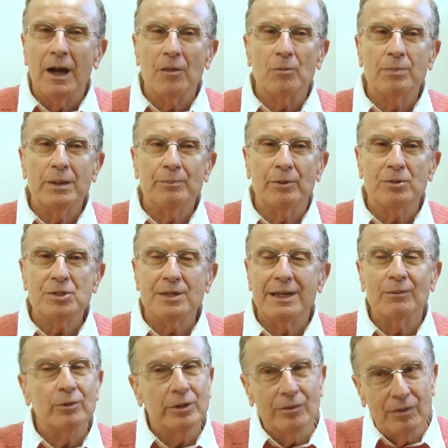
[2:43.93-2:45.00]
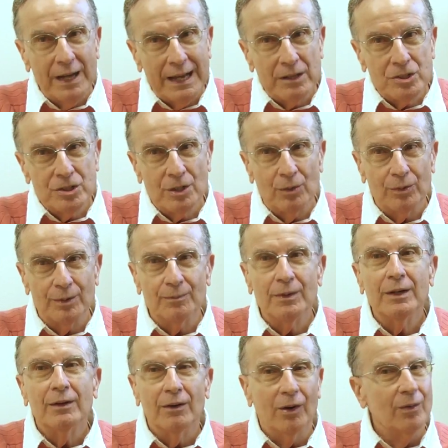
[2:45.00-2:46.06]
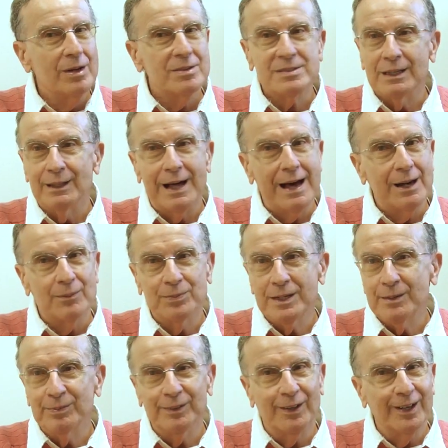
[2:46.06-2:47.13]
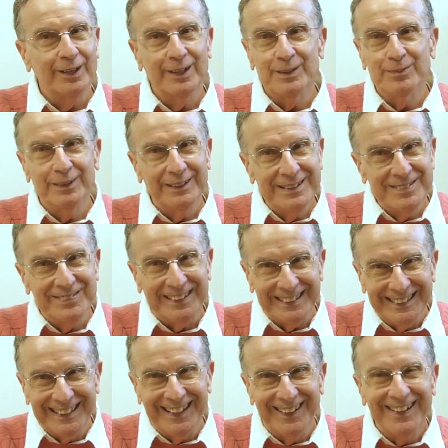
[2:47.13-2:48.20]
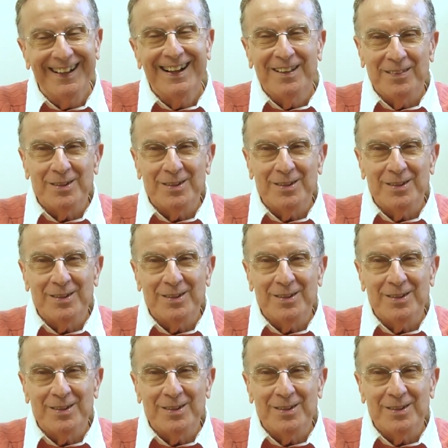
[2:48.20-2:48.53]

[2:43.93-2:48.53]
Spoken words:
Other people are saying, well, you've got to show them, or else a lot of people aren't going to believe it, you know. Mm-hmm.